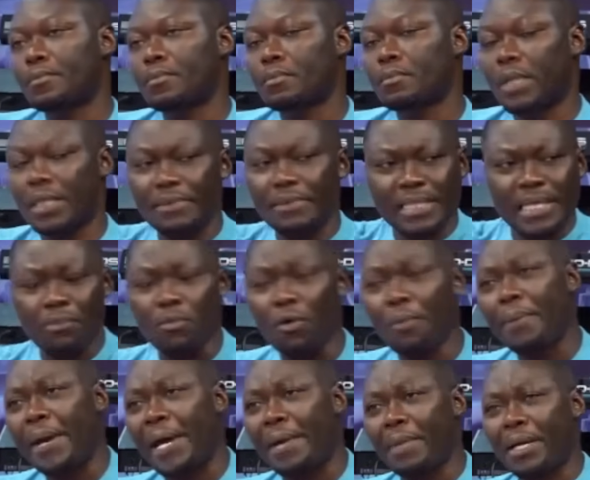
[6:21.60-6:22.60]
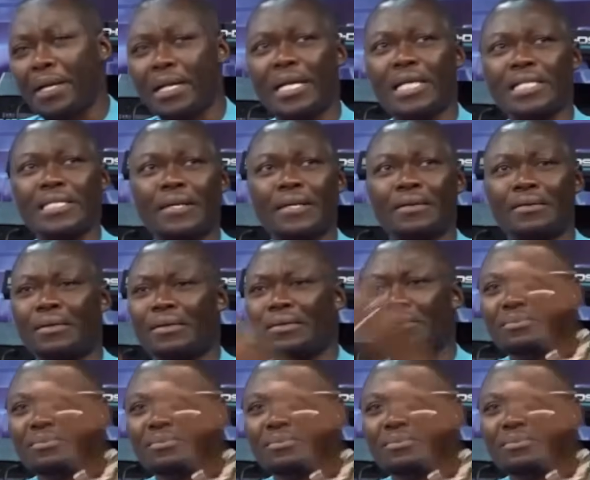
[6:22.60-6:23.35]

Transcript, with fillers: But there's a young pie man and I say.